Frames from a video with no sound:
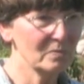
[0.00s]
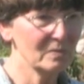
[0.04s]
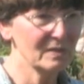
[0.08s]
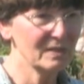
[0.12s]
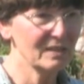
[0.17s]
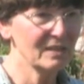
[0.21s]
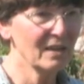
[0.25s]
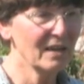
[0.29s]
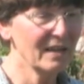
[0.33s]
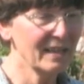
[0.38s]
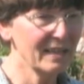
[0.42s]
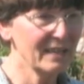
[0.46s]

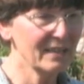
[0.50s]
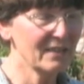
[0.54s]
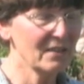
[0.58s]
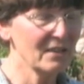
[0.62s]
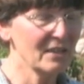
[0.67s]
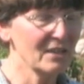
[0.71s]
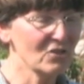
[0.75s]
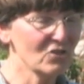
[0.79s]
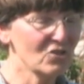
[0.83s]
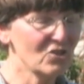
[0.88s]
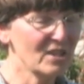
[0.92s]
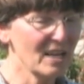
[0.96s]
tying
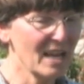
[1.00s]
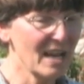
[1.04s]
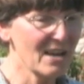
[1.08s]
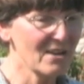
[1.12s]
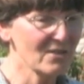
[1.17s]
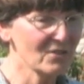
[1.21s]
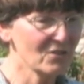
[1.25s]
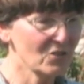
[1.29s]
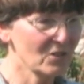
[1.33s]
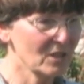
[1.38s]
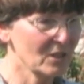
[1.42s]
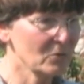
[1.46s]
things
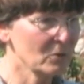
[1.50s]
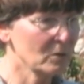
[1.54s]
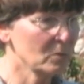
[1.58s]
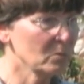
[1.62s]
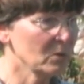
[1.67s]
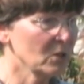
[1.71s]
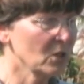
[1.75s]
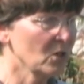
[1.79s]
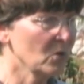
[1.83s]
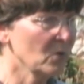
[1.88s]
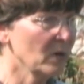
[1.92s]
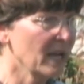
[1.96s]
down so they wouldn't
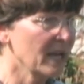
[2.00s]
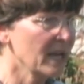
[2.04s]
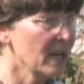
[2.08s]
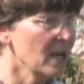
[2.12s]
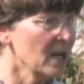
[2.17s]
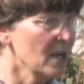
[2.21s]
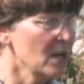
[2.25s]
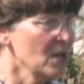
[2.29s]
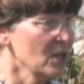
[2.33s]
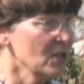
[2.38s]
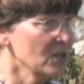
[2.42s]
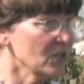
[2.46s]
blow away.
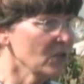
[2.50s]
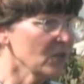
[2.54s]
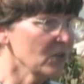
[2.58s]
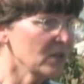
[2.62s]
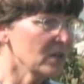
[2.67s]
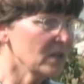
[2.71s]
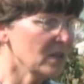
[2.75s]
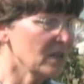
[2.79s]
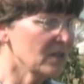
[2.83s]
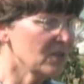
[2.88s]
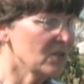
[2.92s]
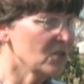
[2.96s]

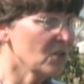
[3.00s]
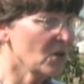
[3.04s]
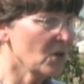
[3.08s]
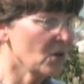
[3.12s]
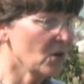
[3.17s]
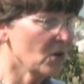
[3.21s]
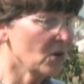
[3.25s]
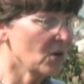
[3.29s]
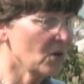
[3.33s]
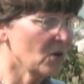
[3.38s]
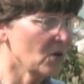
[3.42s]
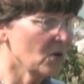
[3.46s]

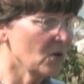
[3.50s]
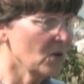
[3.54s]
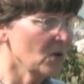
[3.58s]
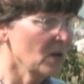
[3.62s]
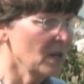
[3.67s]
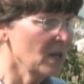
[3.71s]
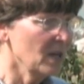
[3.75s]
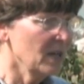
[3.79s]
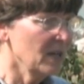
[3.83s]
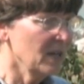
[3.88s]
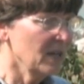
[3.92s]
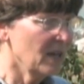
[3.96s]
So
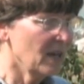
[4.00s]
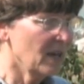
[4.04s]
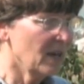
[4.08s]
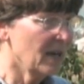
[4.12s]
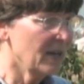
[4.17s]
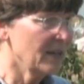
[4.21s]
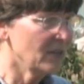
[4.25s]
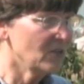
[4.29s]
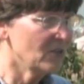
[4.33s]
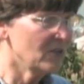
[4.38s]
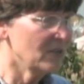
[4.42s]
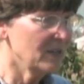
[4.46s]

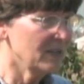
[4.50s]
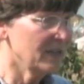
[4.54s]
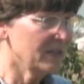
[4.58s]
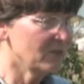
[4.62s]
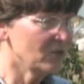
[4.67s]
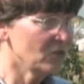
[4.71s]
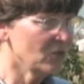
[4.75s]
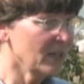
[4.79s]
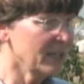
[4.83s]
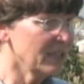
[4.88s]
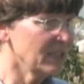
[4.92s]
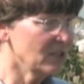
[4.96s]
I have
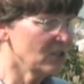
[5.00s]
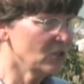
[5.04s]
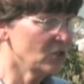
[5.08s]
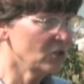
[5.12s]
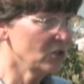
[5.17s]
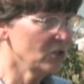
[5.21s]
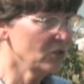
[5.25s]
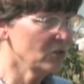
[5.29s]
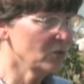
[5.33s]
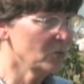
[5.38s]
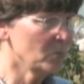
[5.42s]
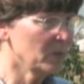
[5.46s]
tried to
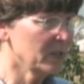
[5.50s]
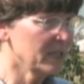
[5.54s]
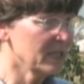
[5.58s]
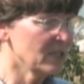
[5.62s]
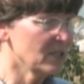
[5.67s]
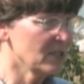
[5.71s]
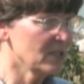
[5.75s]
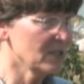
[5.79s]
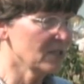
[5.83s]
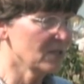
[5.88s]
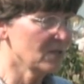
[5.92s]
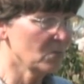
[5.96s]
choose
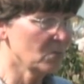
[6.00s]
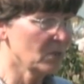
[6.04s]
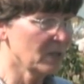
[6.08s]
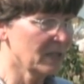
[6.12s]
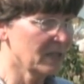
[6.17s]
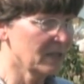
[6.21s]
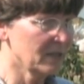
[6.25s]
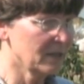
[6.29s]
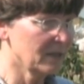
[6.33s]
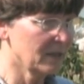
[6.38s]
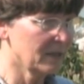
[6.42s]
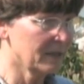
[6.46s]
places
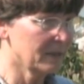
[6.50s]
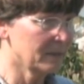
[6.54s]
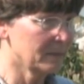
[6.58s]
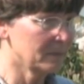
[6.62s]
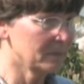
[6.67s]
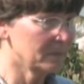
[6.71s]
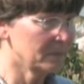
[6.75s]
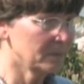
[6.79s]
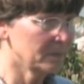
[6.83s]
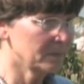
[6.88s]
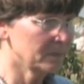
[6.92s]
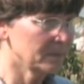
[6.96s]
where
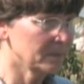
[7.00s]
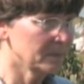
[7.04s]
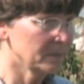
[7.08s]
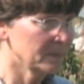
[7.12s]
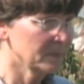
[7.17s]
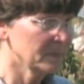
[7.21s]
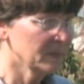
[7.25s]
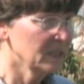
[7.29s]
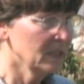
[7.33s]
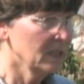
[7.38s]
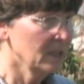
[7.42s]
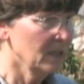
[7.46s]

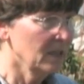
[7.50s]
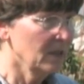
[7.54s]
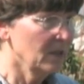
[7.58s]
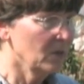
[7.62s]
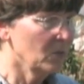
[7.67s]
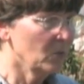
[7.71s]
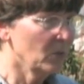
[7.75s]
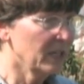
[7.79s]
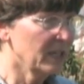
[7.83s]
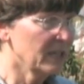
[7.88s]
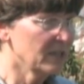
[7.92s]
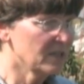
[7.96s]

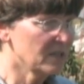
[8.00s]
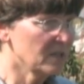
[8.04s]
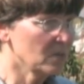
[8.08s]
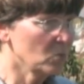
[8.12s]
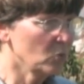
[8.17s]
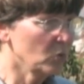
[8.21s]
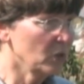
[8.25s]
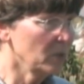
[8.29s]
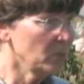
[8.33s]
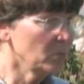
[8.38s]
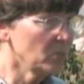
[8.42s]
we get some wind